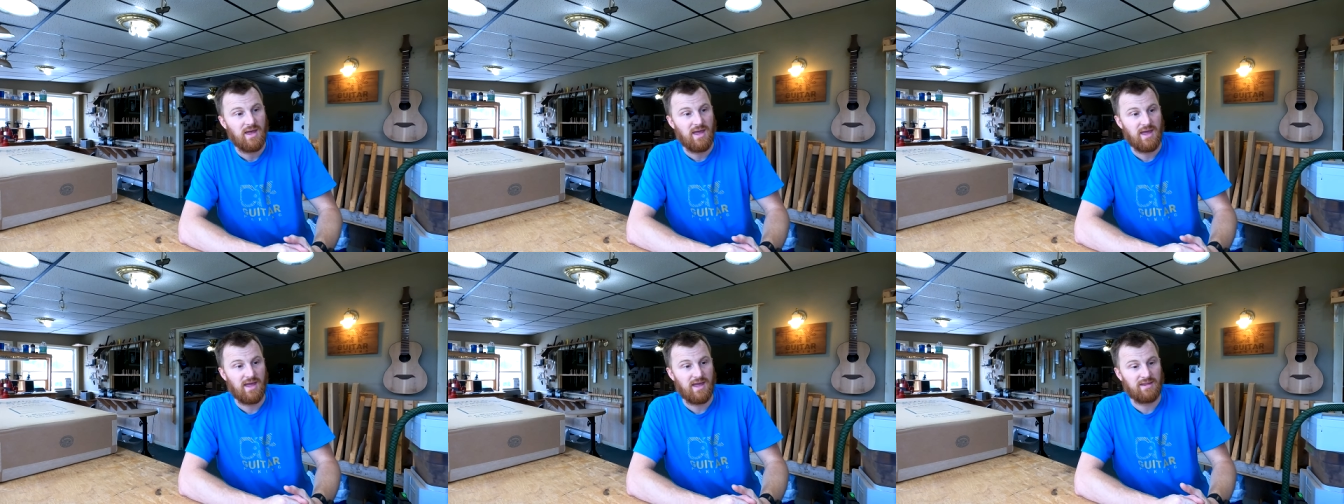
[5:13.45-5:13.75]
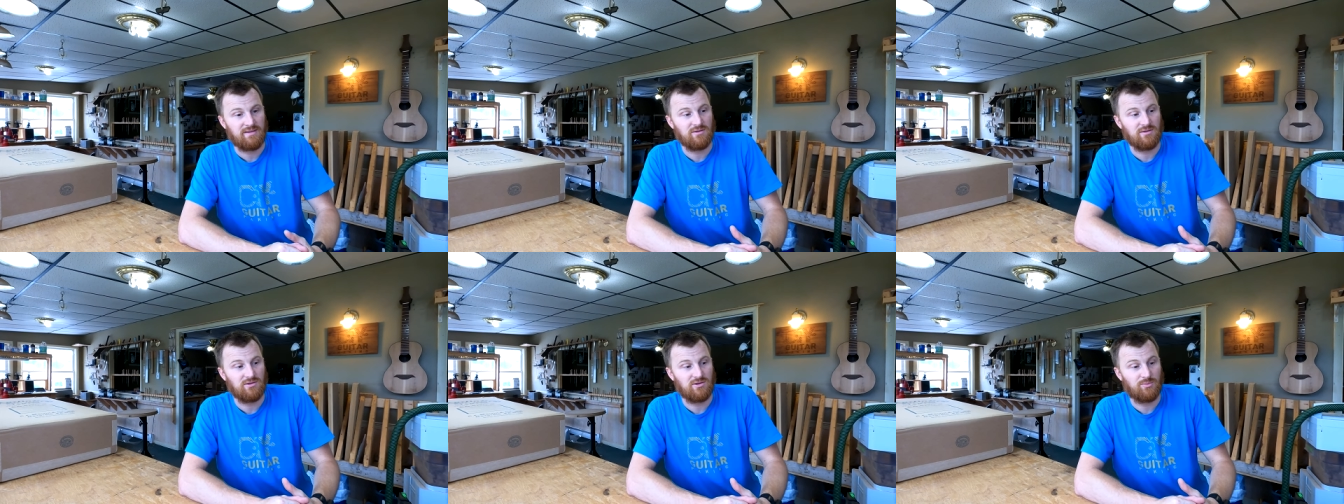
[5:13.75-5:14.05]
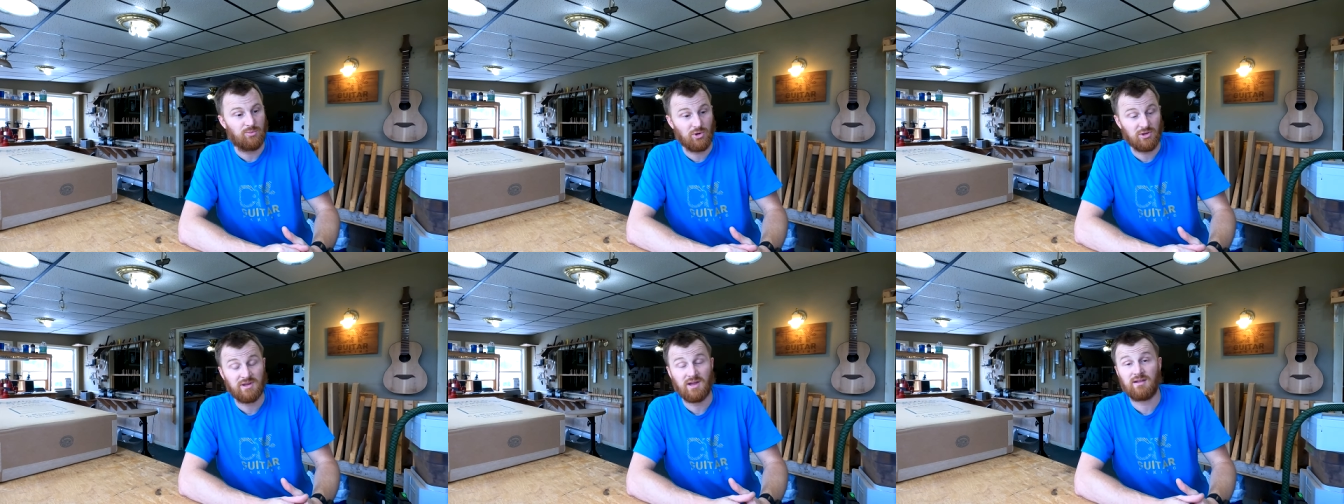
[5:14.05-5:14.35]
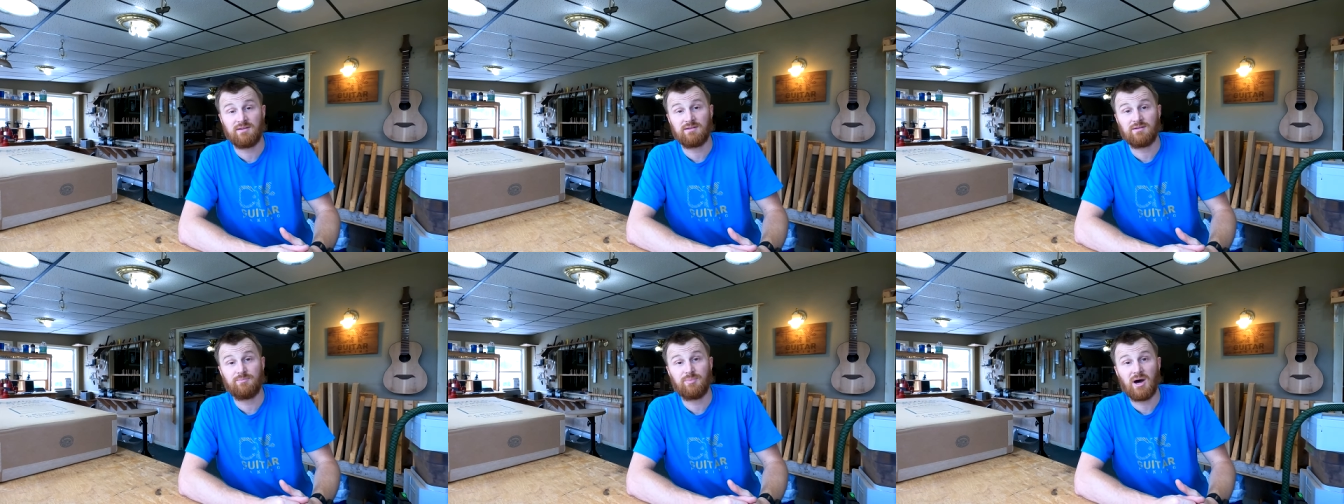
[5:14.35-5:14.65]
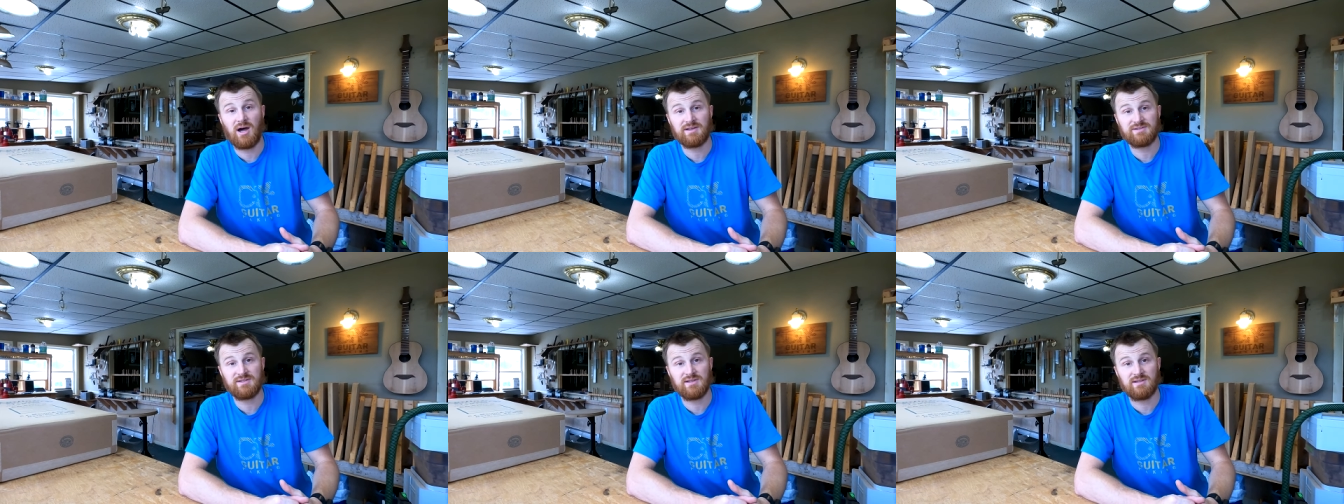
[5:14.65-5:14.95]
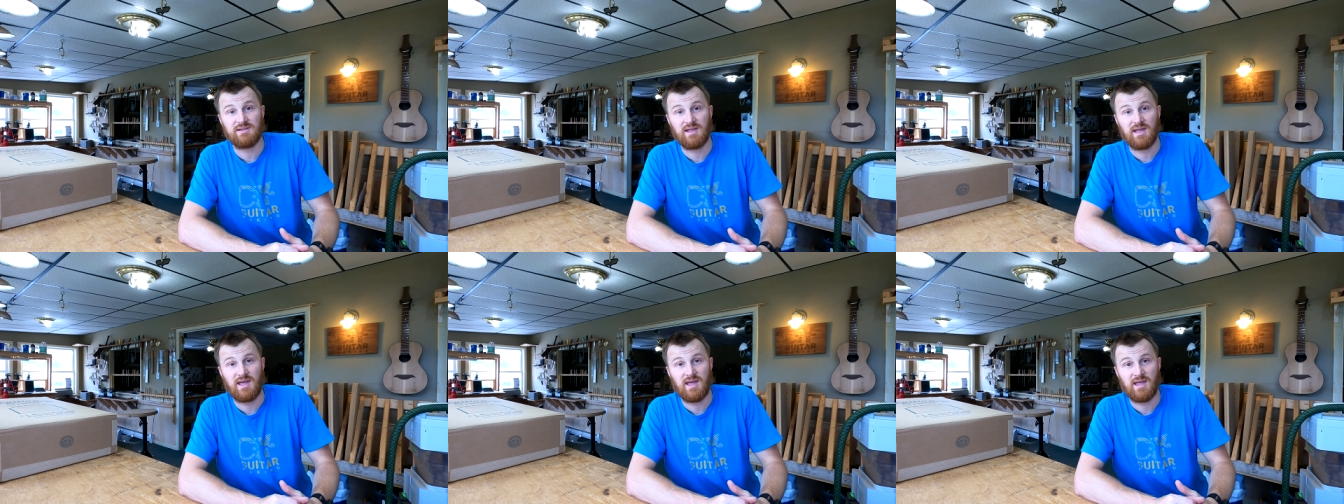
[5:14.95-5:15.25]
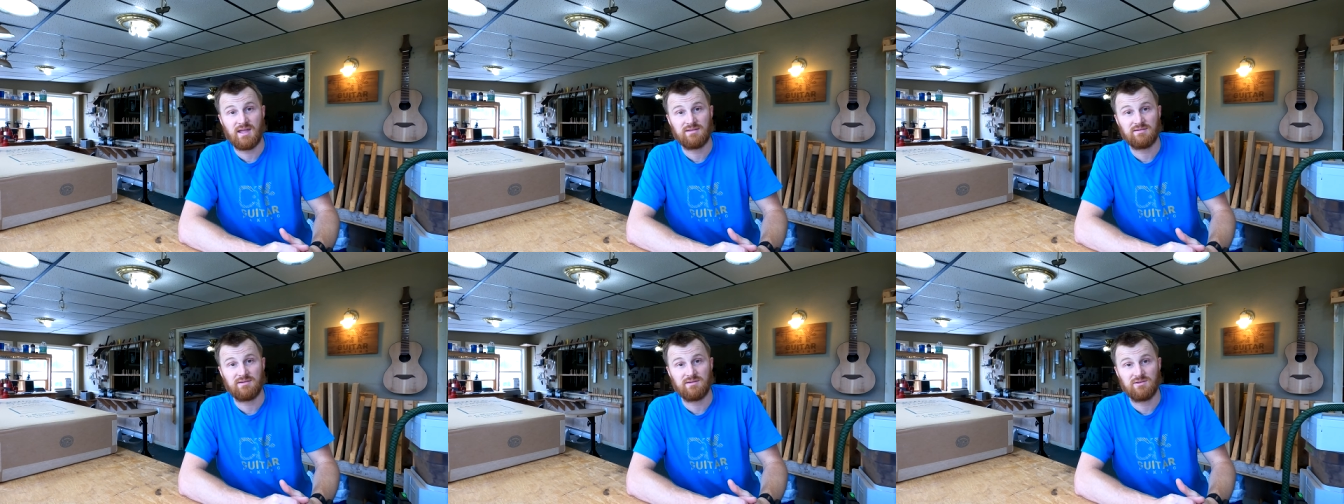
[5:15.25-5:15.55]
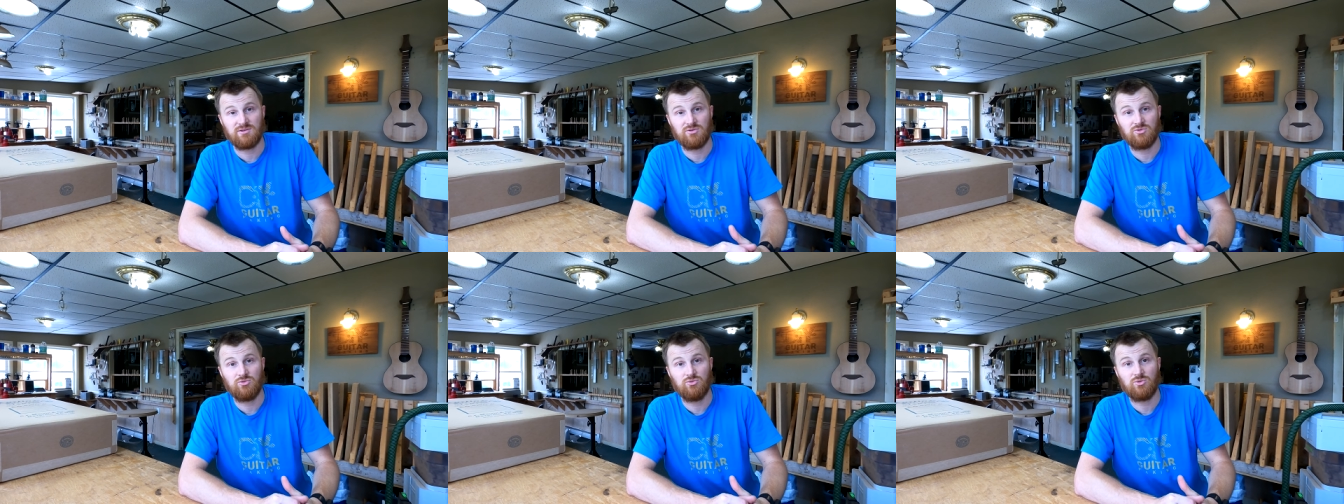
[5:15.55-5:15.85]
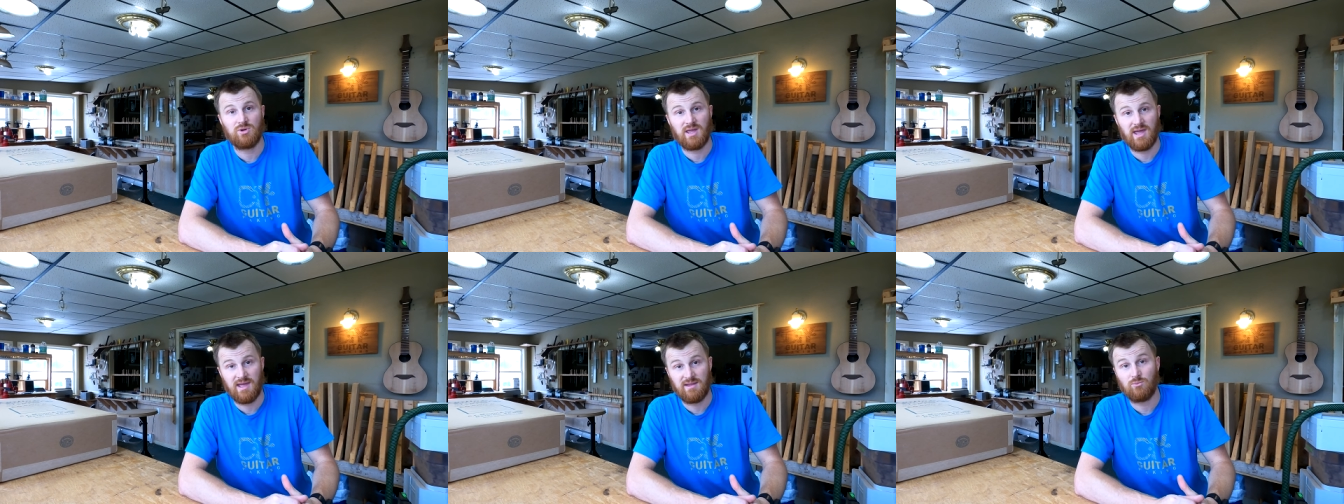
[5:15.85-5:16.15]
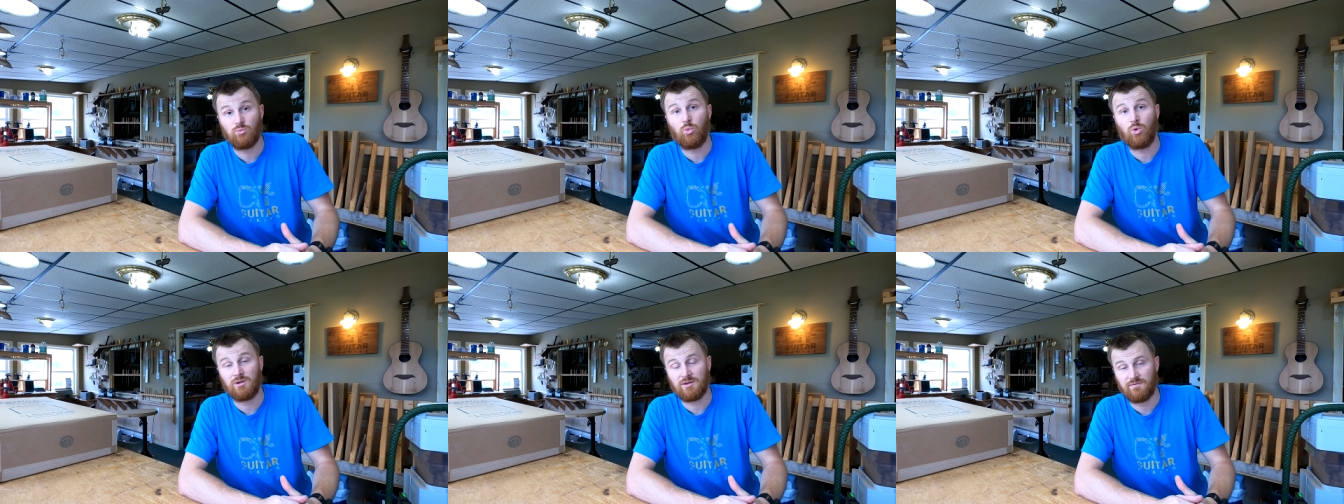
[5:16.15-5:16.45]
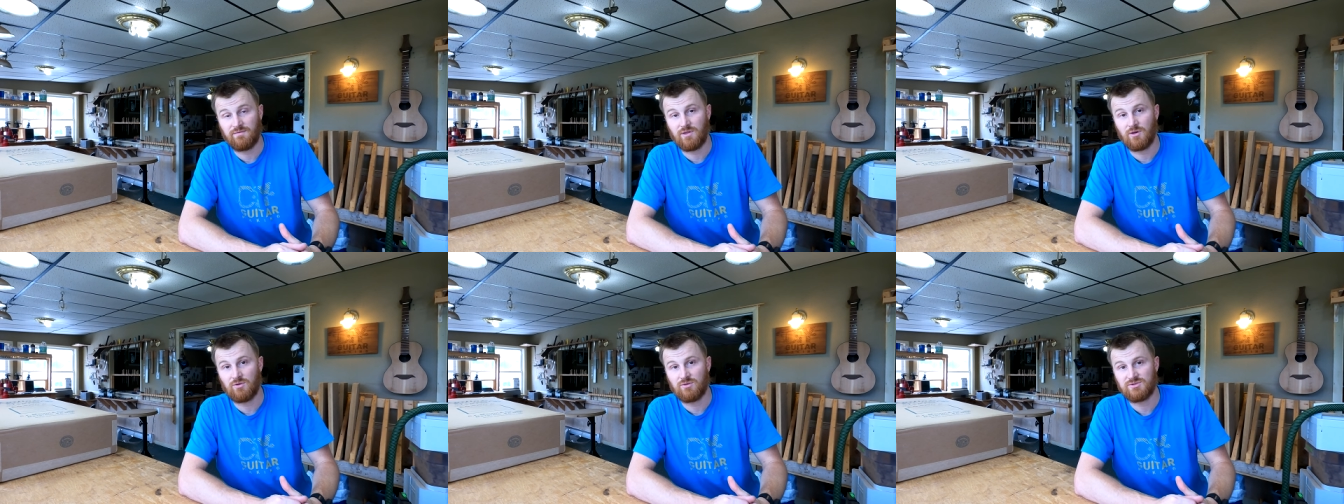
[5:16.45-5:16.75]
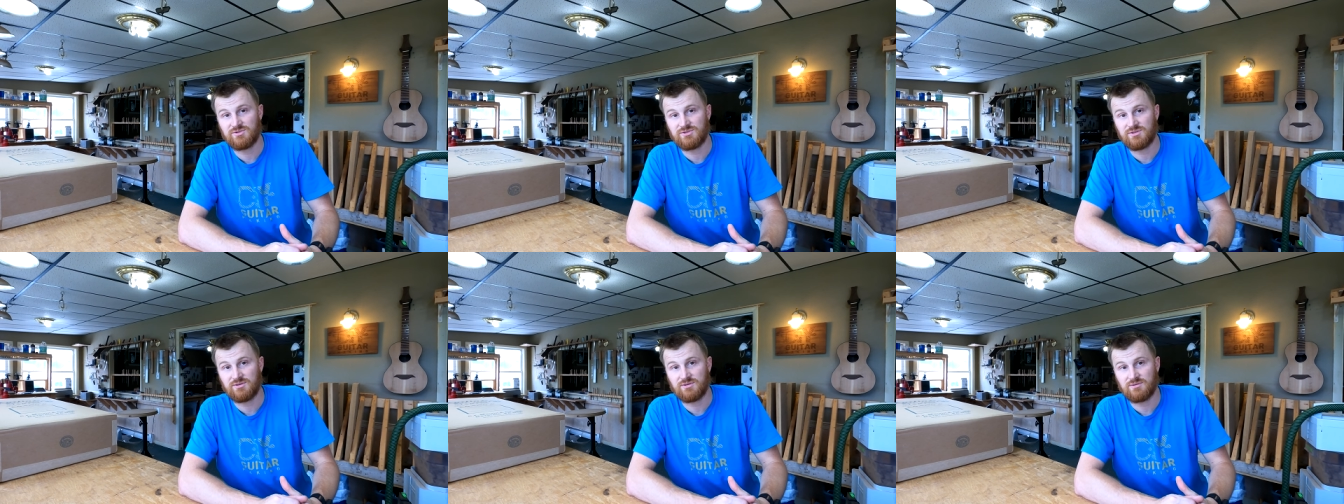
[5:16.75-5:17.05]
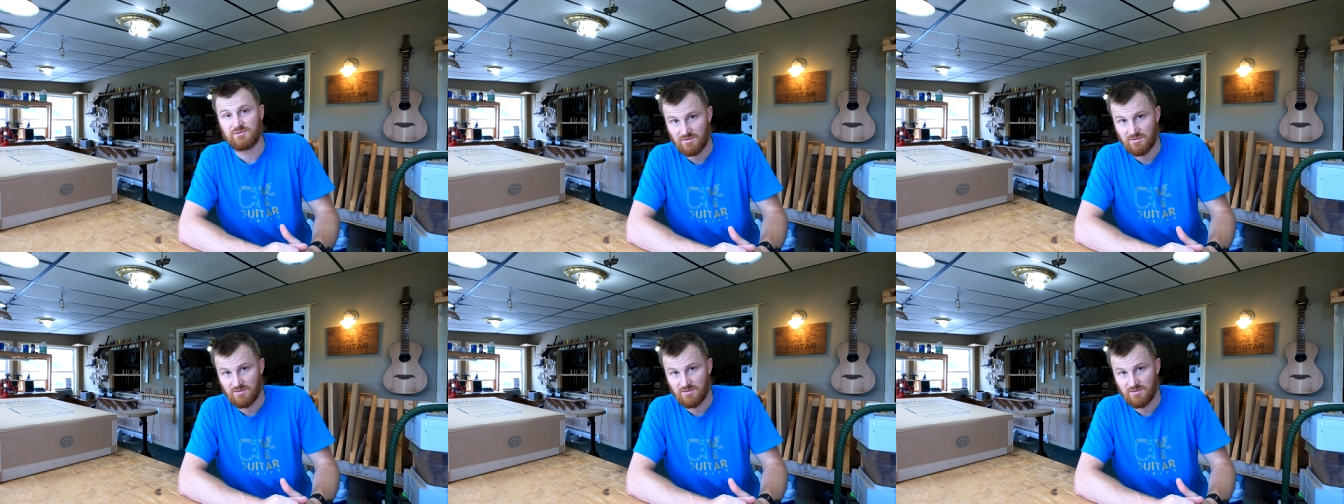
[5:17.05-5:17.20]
And you put down a deposit and you get one of those